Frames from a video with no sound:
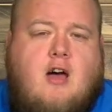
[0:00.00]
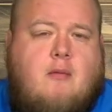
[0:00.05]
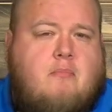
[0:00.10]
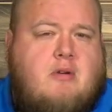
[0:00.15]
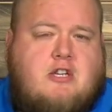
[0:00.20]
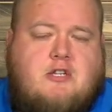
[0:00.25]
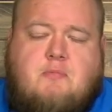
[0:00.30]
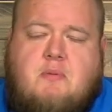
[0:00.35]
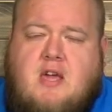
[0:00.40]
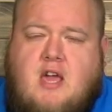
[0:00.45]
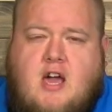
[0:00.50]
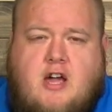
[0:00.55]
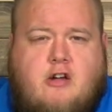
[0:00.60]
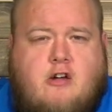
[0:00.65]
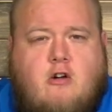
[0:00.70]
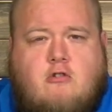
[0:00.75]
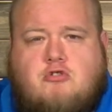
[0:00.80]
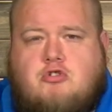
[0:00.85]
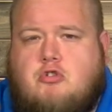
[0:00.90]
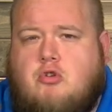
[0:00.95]
Bixby head
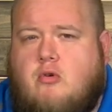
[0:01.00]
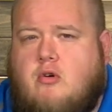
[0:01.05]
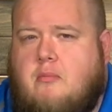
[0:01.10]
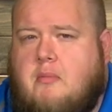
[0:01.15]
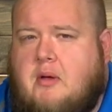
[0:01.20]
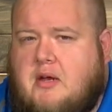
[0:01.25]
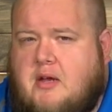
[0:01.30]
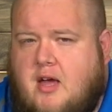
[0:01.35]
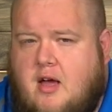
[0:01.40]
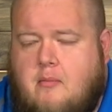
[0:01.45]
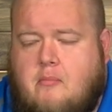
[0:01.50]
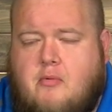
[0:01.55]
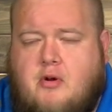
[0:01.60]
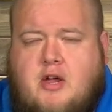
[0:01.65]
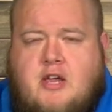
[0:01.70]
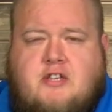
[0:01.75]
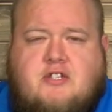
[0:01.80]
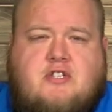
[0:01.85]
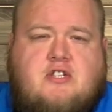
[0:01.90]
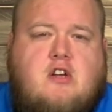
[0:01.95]
coach Loren
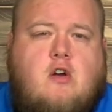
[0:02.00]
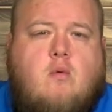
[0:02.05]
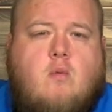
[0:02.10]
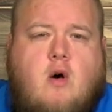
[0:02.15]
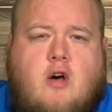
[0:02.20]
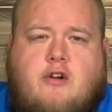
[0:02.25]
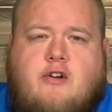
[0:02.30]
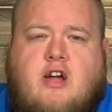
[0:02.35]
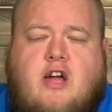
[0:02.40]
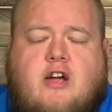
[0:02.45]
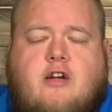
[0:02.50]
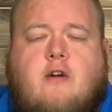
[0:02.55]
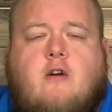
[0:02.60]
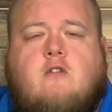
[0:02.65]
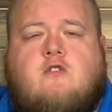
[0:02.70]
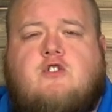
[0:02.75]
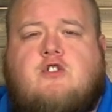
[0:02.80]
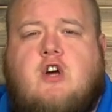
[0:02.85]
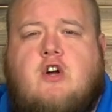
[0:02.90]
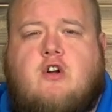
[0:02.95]
Montgomery, Stillwater head
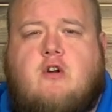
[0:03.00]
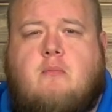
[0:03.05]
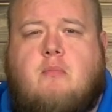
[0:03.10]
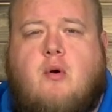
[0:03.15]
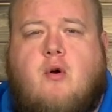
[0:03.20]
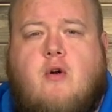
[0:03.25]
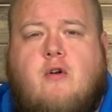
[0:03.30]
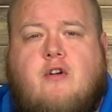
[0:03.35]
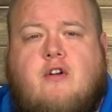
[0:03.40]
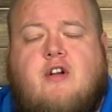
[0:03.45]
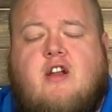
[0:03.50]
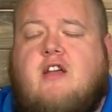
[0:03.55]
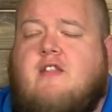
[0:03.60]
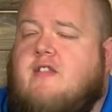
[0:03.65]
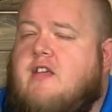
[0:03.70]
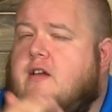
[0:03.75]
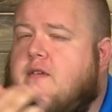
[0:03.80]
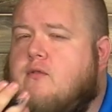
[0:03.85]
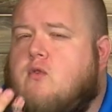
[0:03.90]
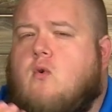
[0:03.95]
coach Tucker Barnard, and
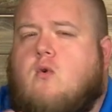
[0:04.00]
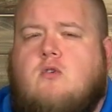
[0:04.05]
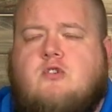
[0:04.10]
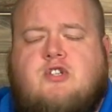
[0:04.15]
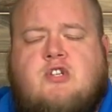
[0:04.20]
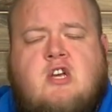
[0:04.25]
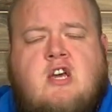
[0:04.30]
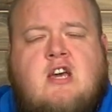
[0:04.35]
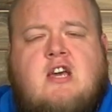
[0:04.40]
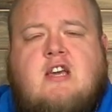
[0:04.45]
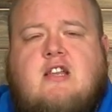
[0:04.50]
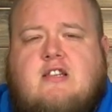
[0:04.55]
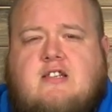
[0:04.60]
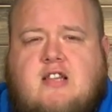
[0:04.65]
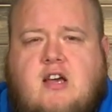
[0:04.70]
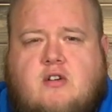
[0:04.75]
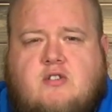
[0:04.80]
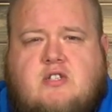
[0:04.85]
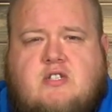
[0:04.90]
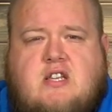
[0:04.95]
then, of course,
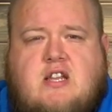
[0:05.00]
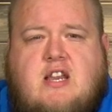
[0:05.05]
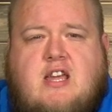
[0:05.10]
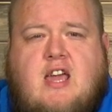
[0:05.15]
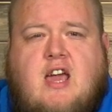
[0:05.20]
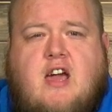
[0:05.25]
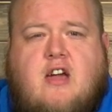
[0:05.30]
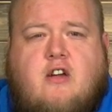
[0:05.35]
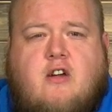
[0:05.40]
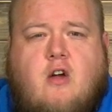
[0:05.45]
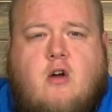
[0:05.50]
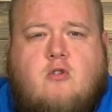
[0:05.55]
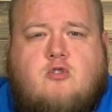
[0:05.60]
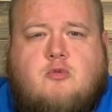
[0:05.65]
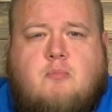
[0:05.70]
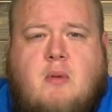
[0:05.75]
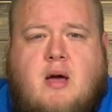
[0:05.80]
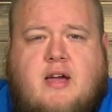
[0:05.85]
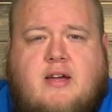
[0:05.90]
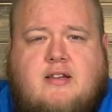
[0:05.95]
Del City head
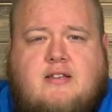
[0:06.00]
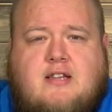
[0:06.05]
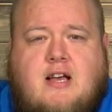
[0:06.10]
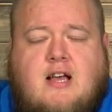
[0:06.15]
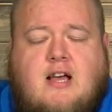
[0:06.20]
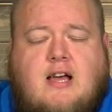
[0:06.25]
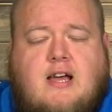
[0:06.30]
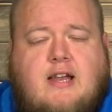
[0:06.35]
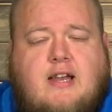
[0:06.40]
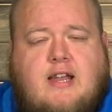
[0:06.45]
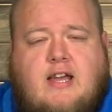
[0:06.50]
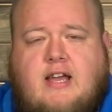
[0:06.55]
coach Mike Dunn.